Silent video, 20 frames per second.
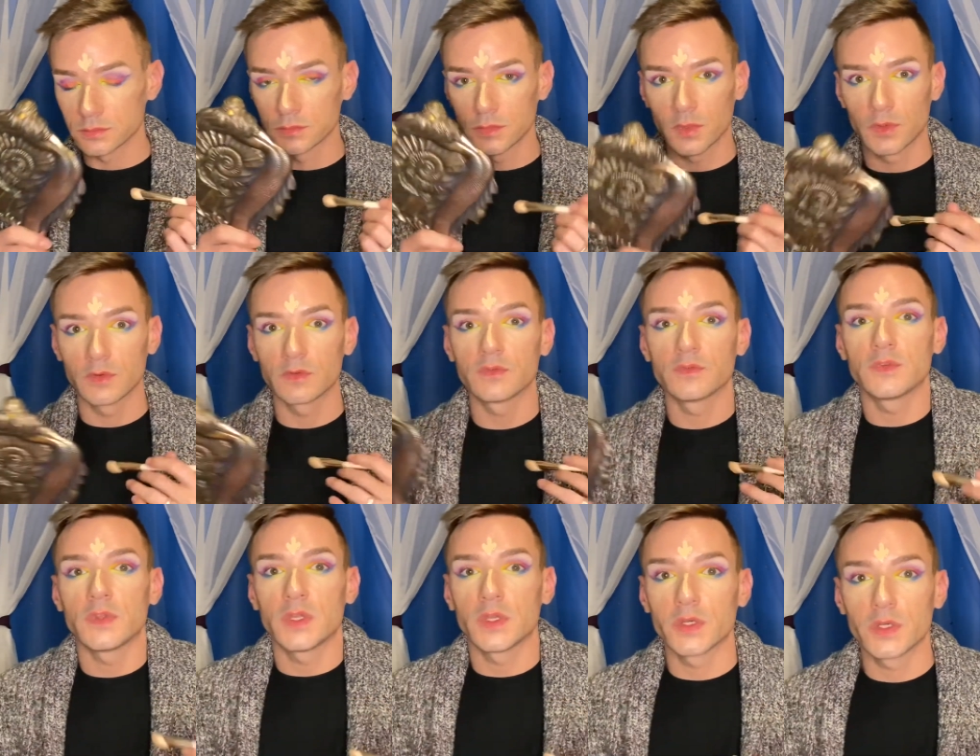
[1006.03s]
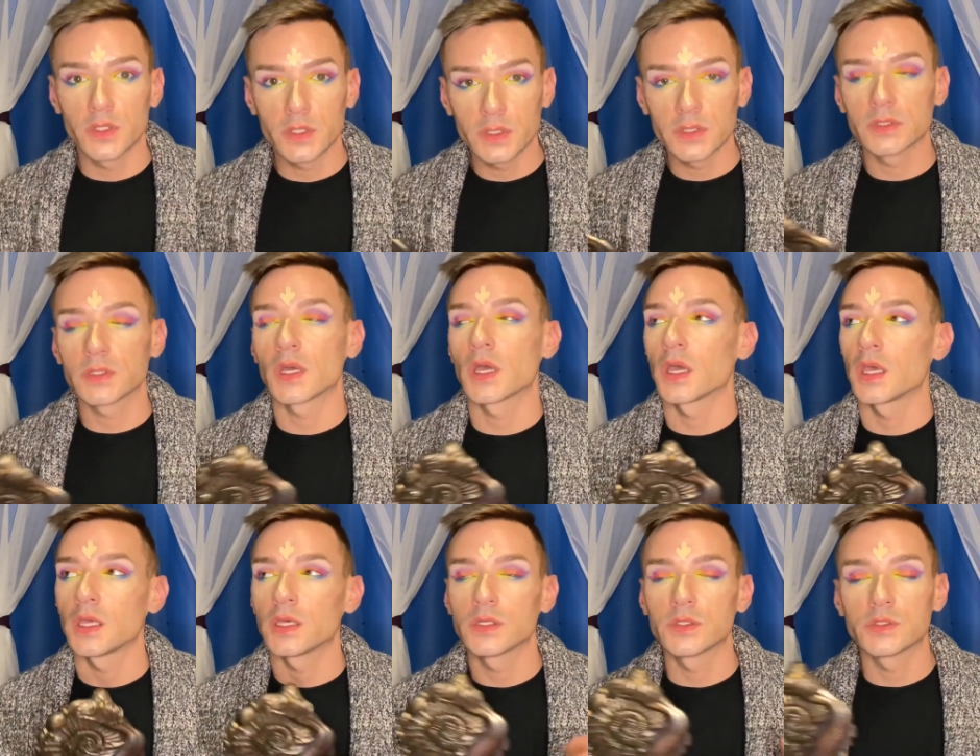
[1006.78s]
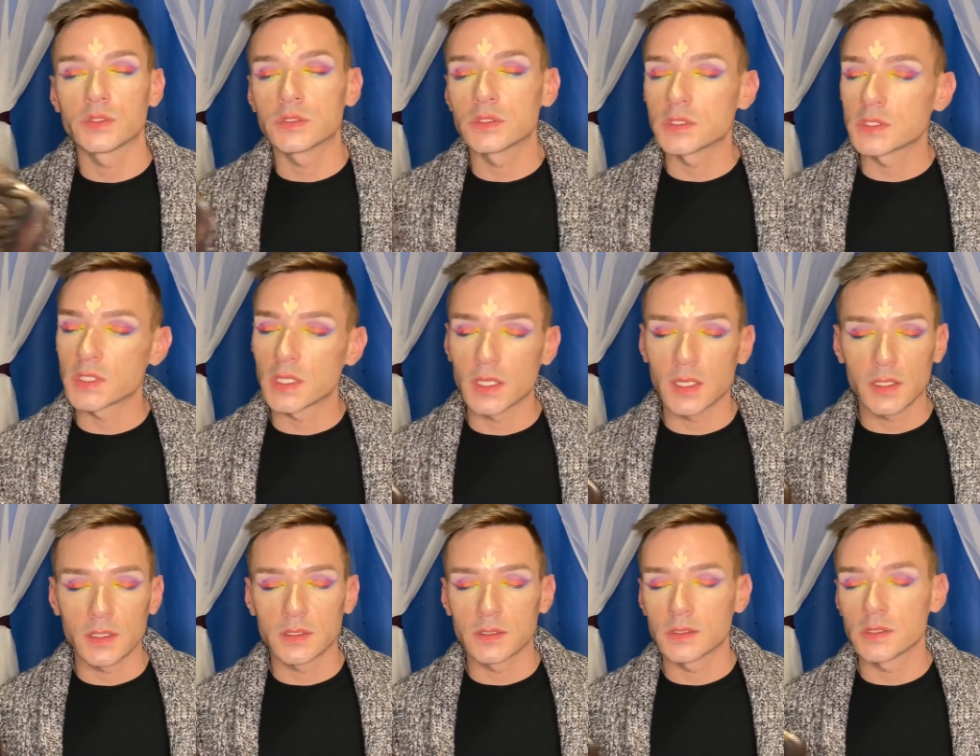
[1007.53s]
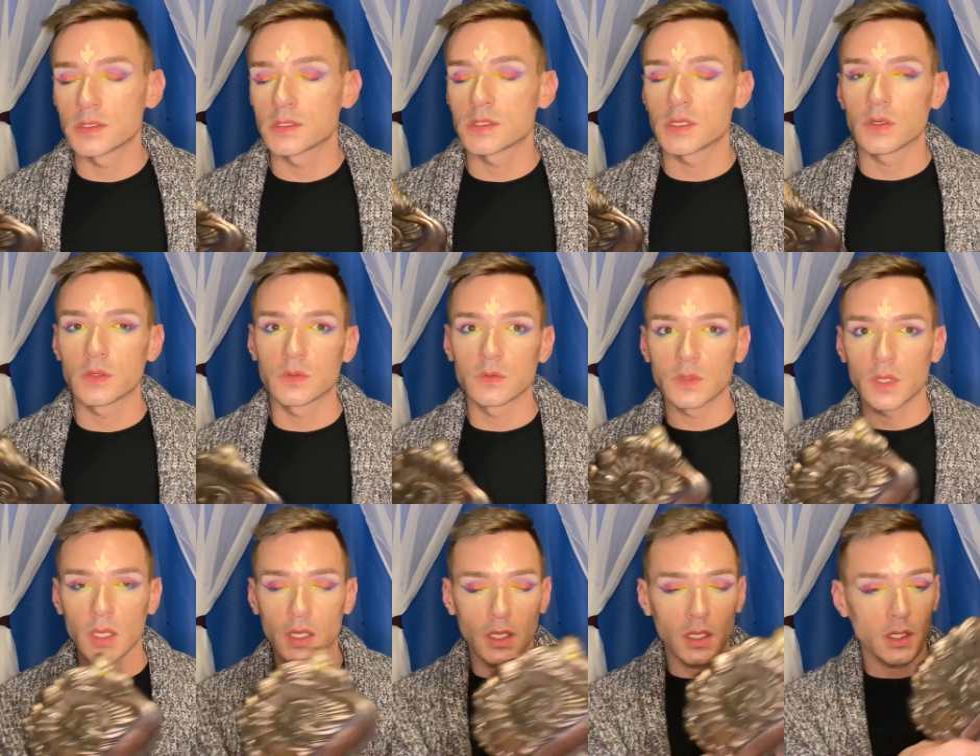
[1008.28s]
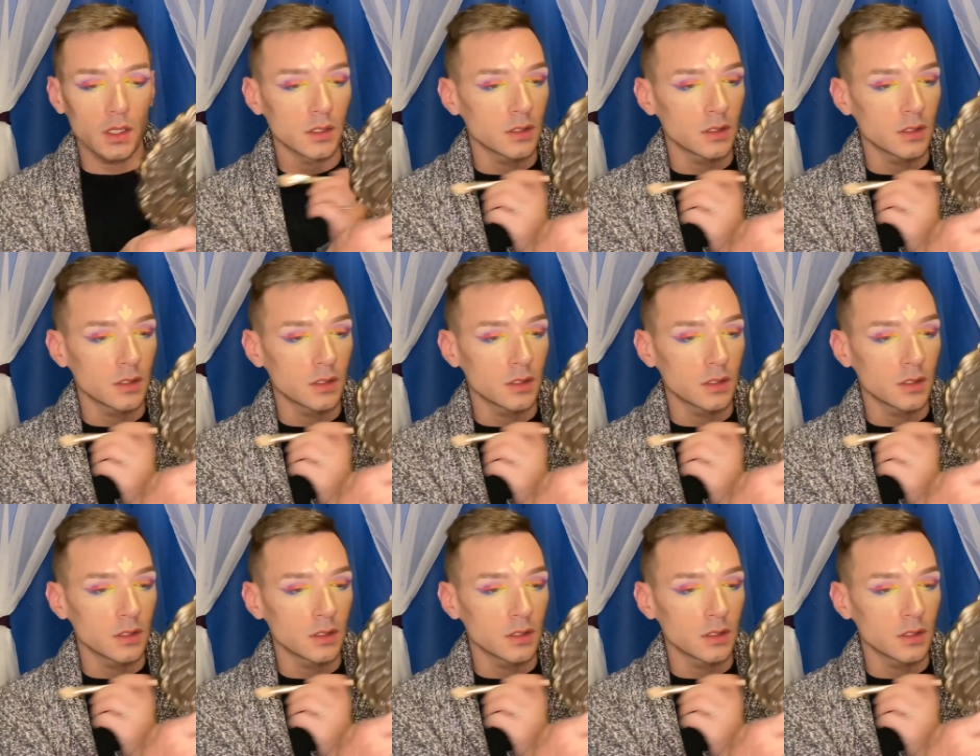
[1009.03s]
fear, I understand. It's okay.